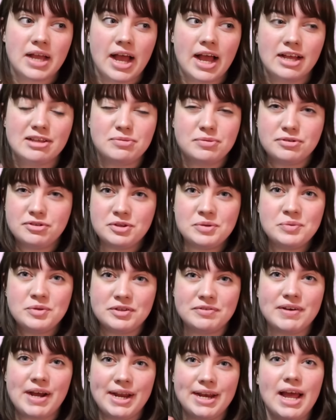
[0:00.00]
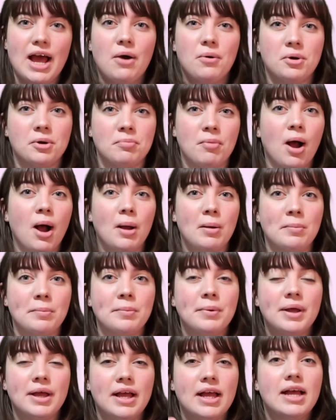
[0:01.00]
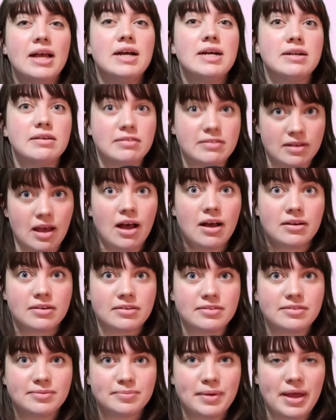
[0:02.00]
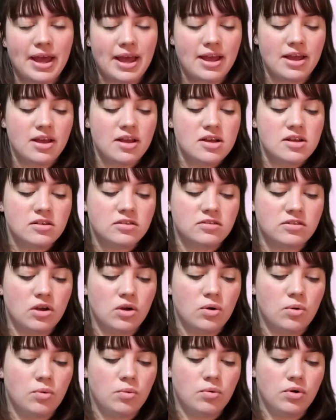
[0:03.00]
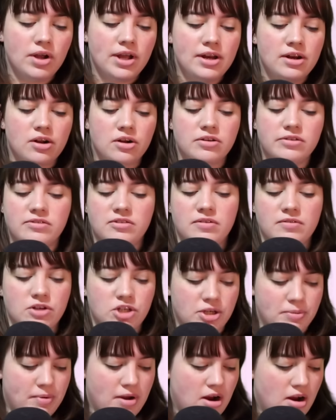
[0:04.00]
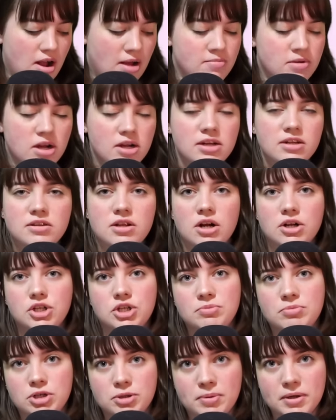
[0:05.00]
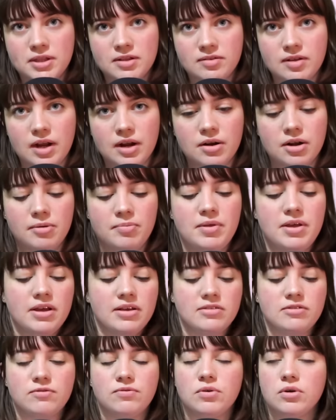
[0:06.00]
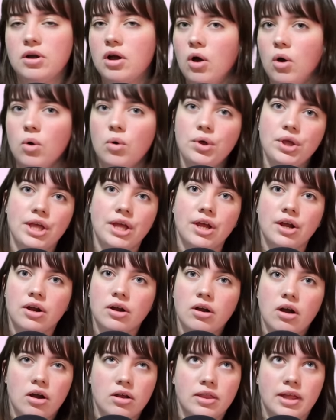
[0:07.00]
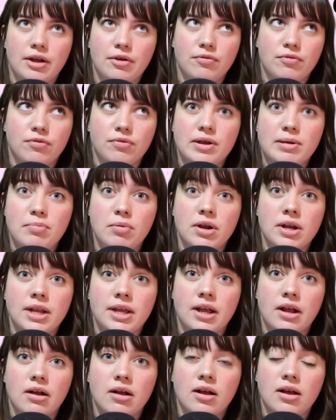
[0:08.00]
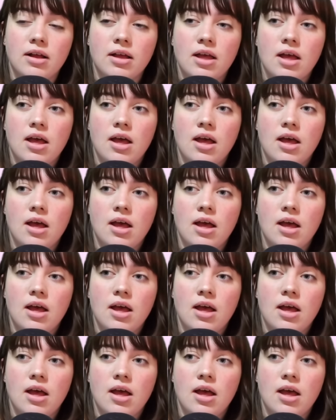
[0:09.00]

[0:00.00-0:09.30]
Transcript: as we're soon to find out, her mom sucks, okay? So we're in our conservatorship era. I'm not going to talk too much about this era because for a whole year, our, like, free Britney era,